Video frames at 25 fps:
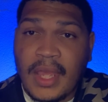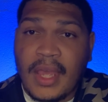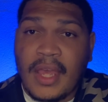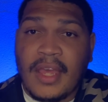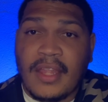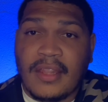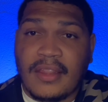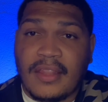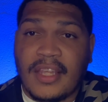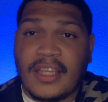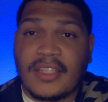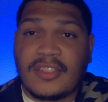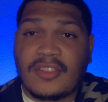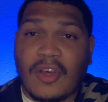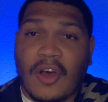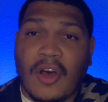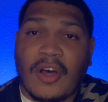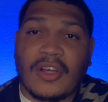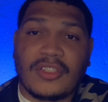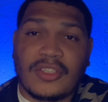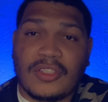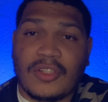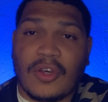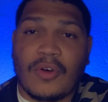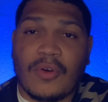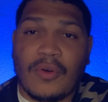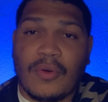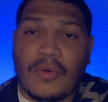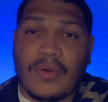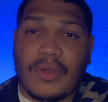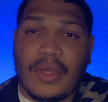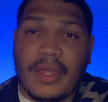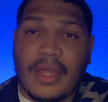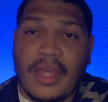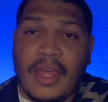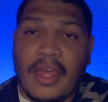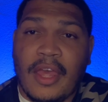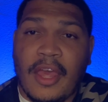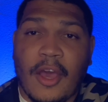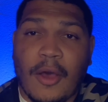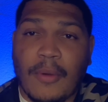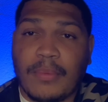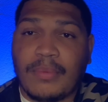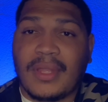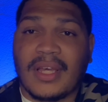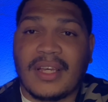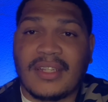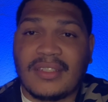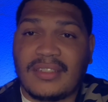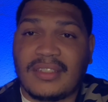This also
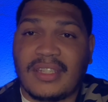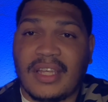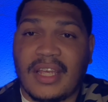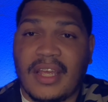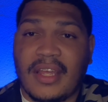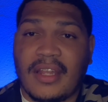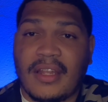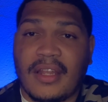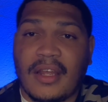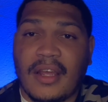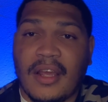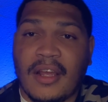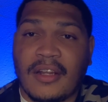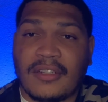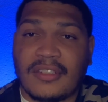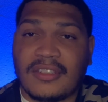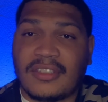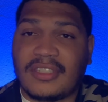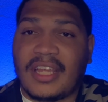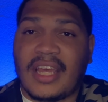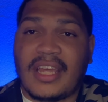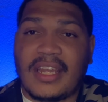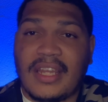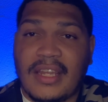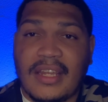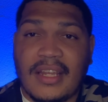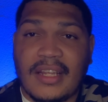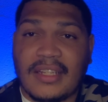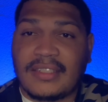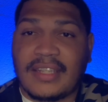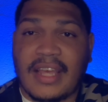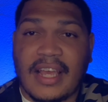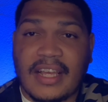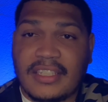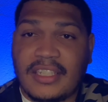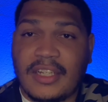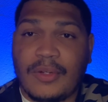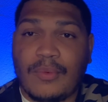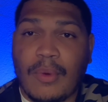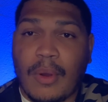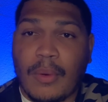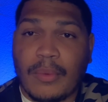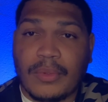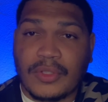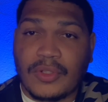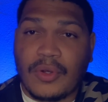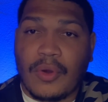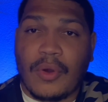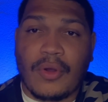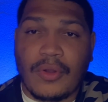helped us in understanding exactly what
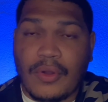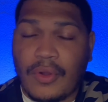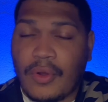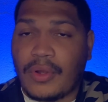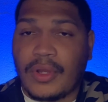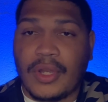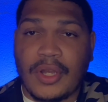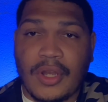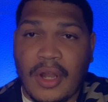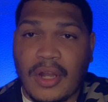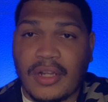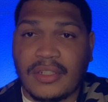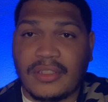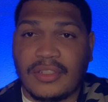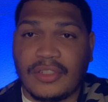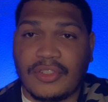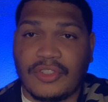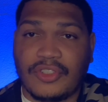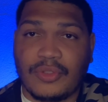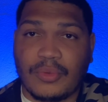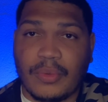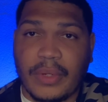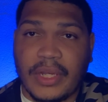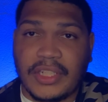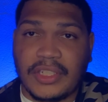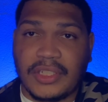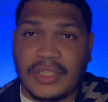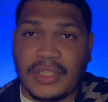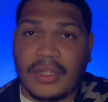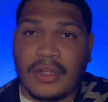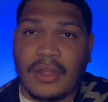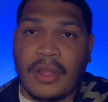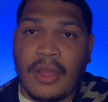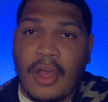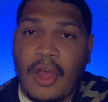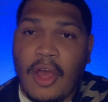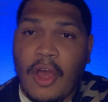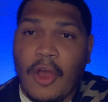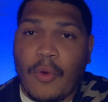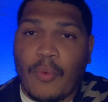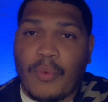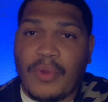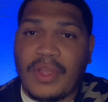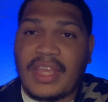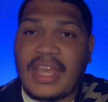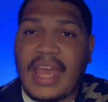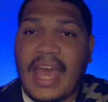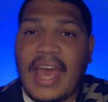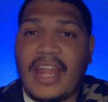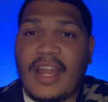was going on in our situation. We
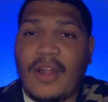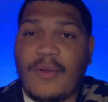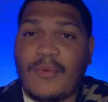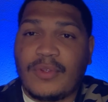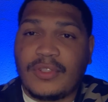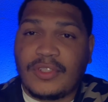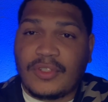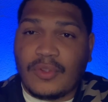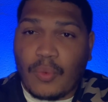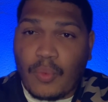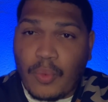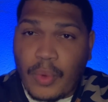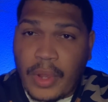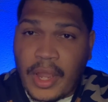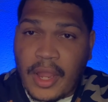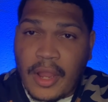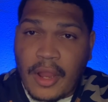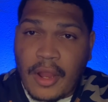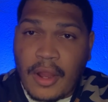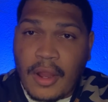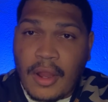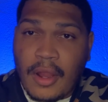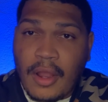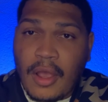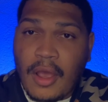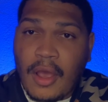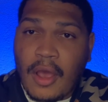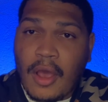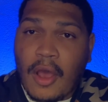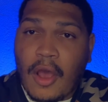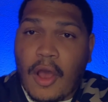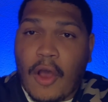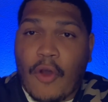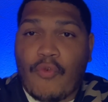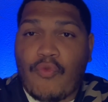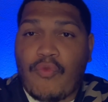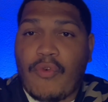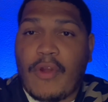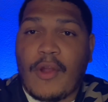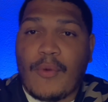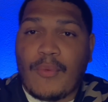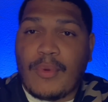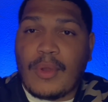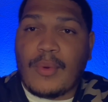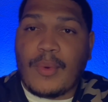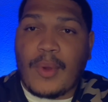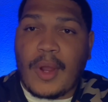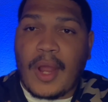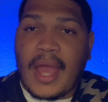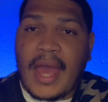kind of was aware of where
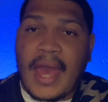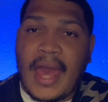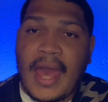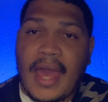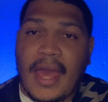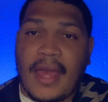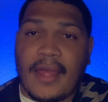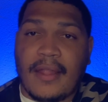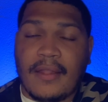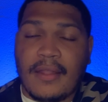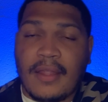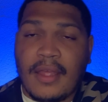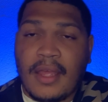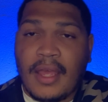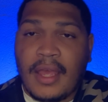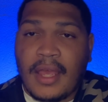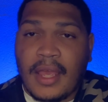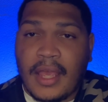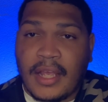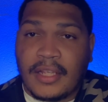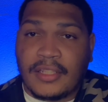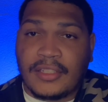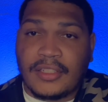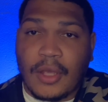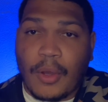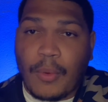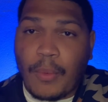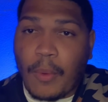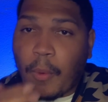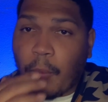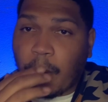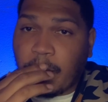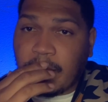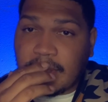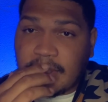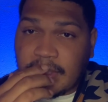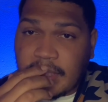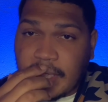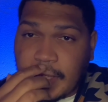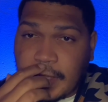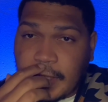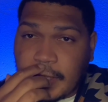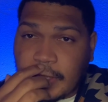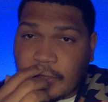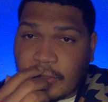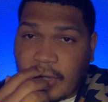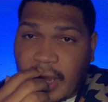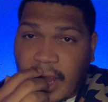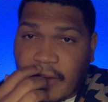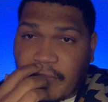we were at. And so when we seen the
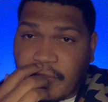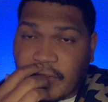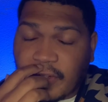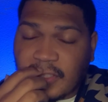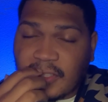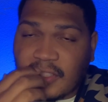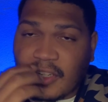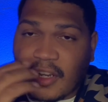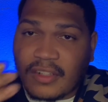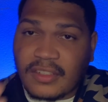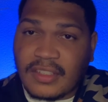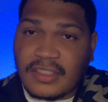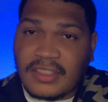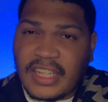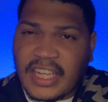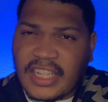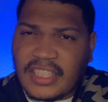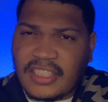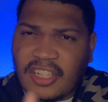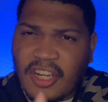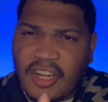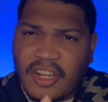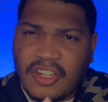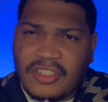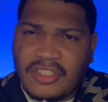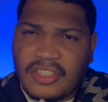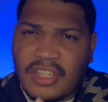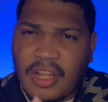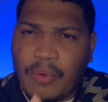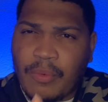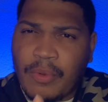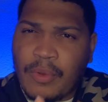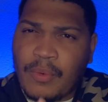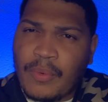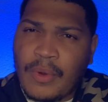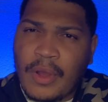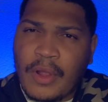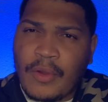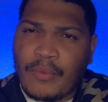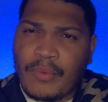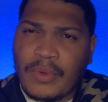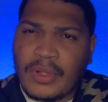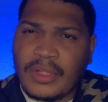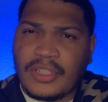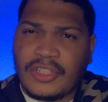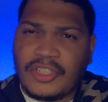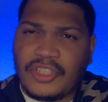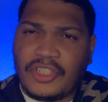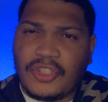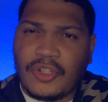driver start to take turns that we weren't
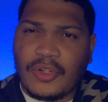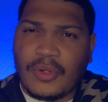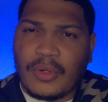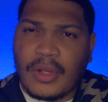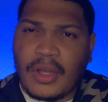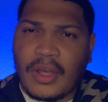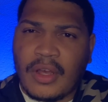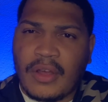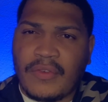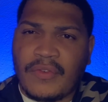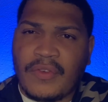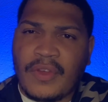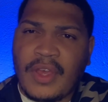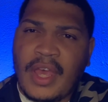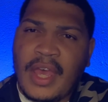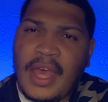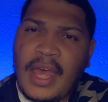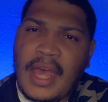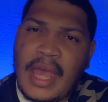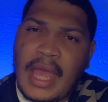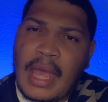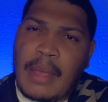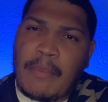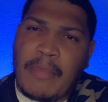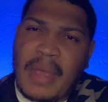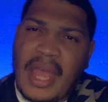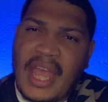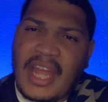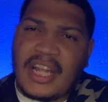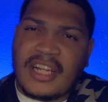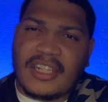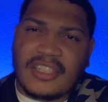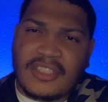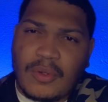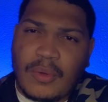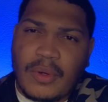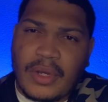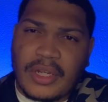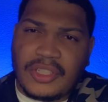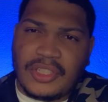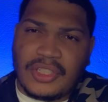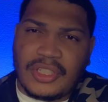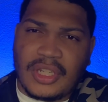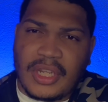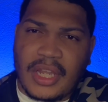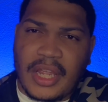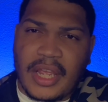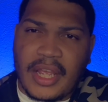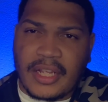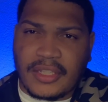really sure of, it made us
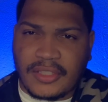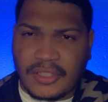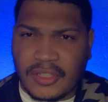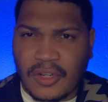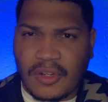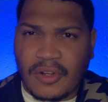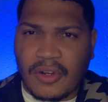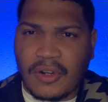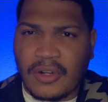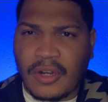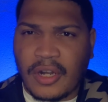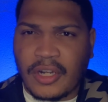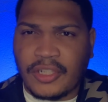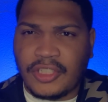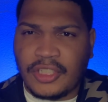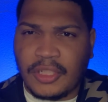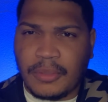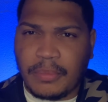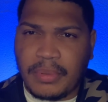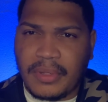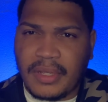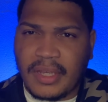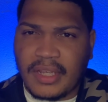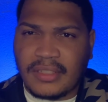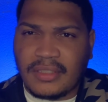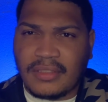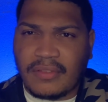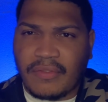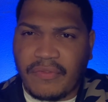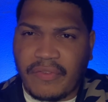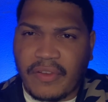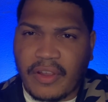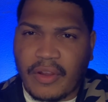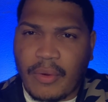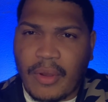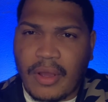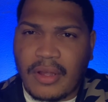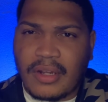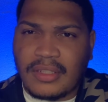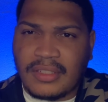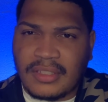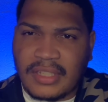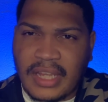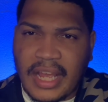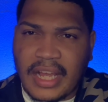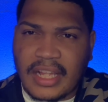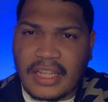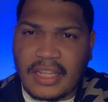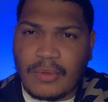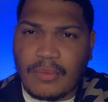question it and turn on our GPS to figure out
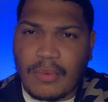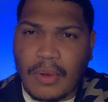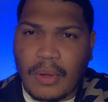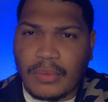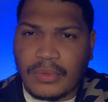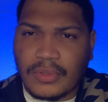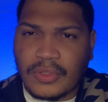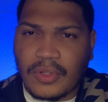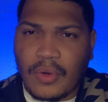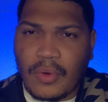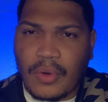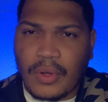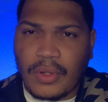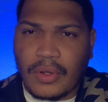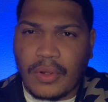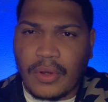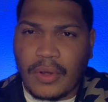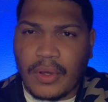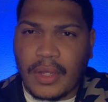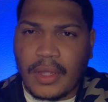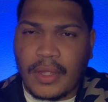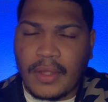exactly what was going on.